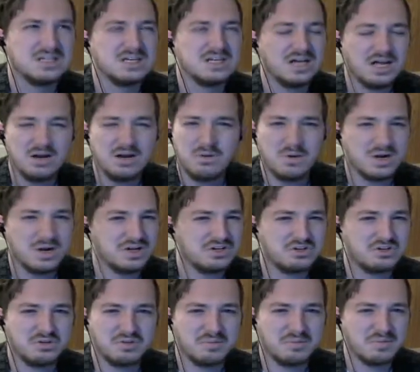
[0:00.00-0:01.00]
I don't want to
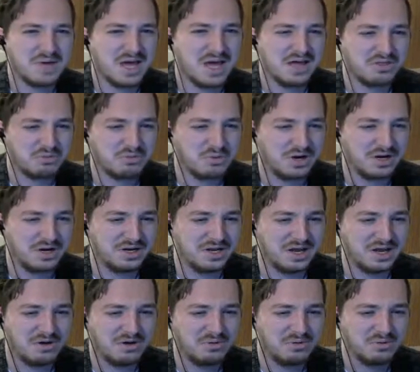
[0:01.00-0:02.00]
do the math right
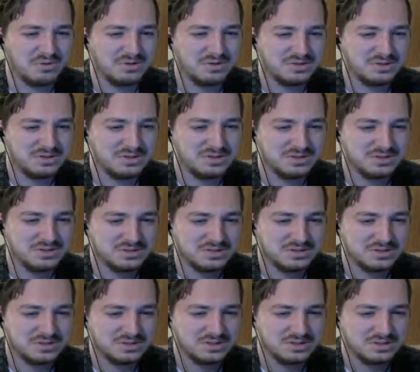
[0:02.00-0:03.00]
now.
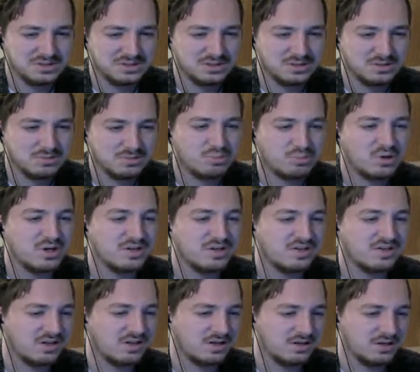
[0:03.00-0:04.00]

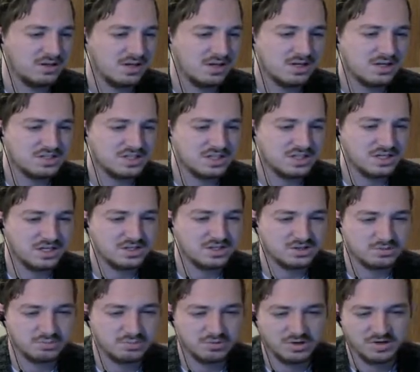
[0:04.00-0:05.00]
Preteen. Not
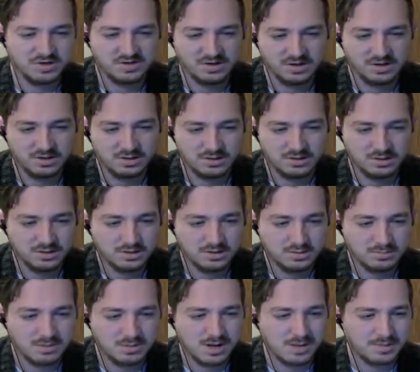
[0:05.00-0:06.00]
teenager, preteen.
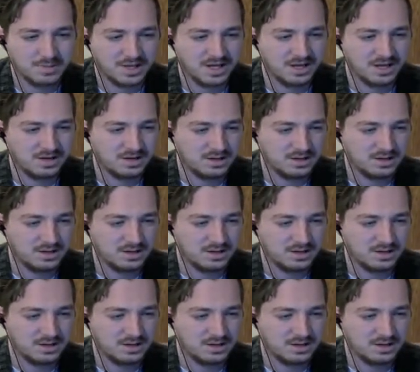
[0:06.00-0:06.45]
My bad.